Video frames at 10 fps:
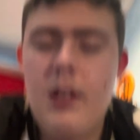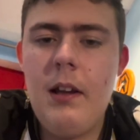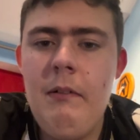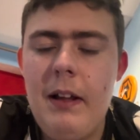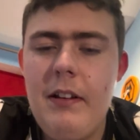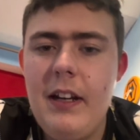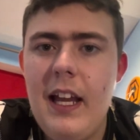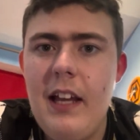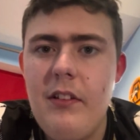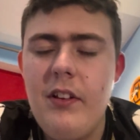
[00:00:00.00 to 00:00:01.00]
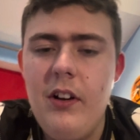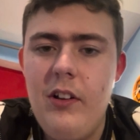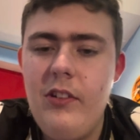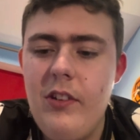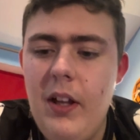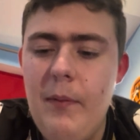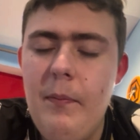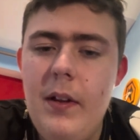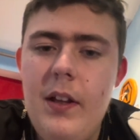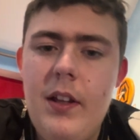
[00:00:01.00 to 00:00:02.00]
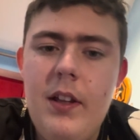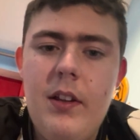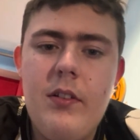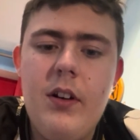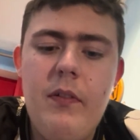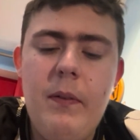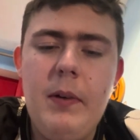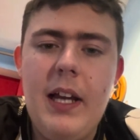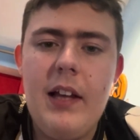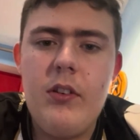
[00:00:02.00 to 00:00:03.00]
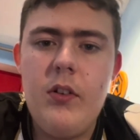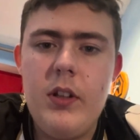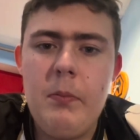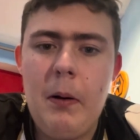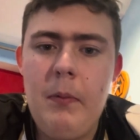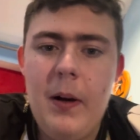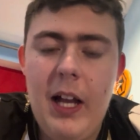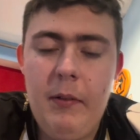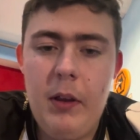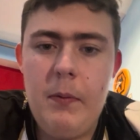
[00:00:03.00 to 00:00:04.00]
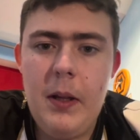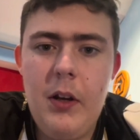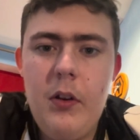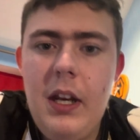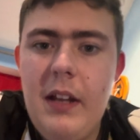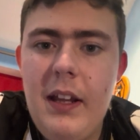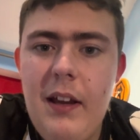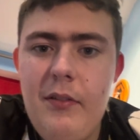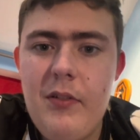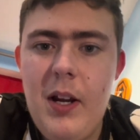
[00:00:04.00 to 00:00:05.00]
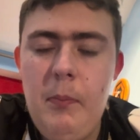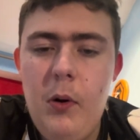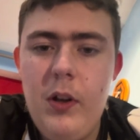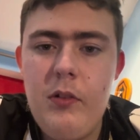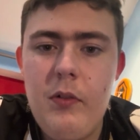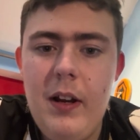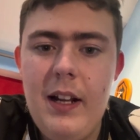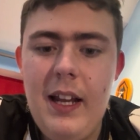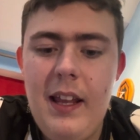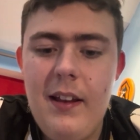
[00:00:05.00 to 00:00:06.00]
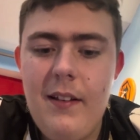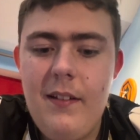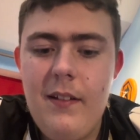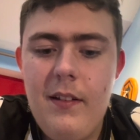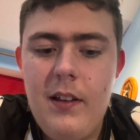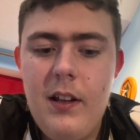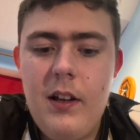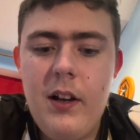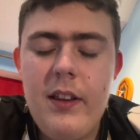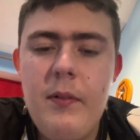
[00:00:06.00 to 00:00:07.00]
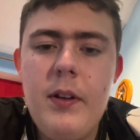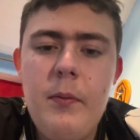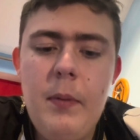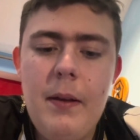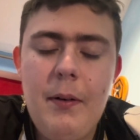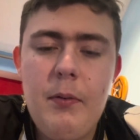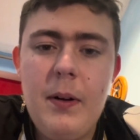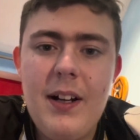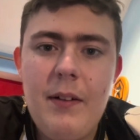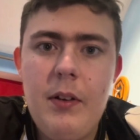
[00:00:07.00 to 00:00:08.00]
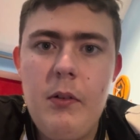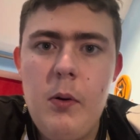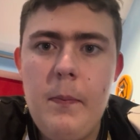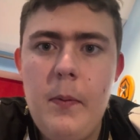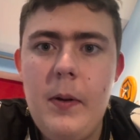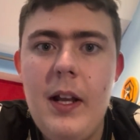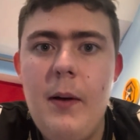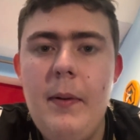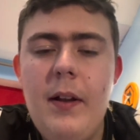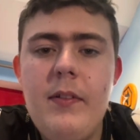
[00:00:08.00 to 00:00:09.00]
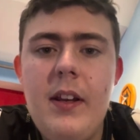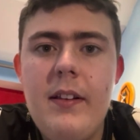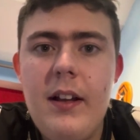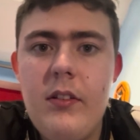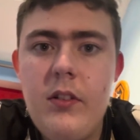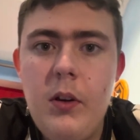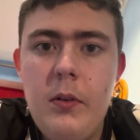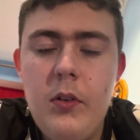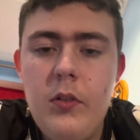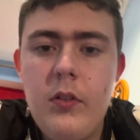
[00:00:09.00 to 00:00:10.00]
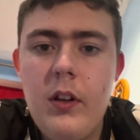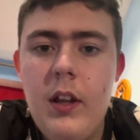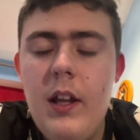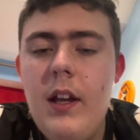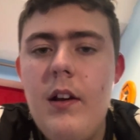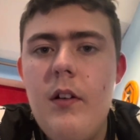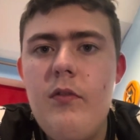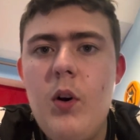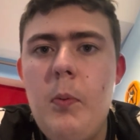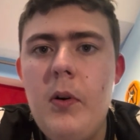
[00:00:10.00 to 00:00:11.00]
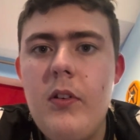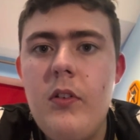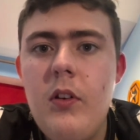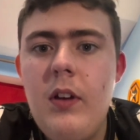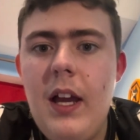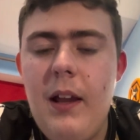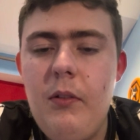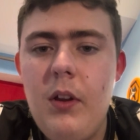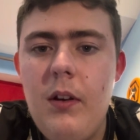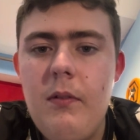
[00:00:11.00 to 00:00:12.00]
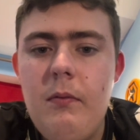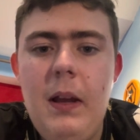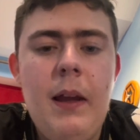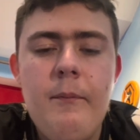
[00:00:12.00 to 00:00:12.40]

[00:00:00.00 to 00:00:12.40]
matches against us. So I think we can do it to Bradford Park coming you. We do need to get 3 points, really. I said if we didn't beat Bradford Park coming you, we would be down. But after these last two results, 4 points in two games, we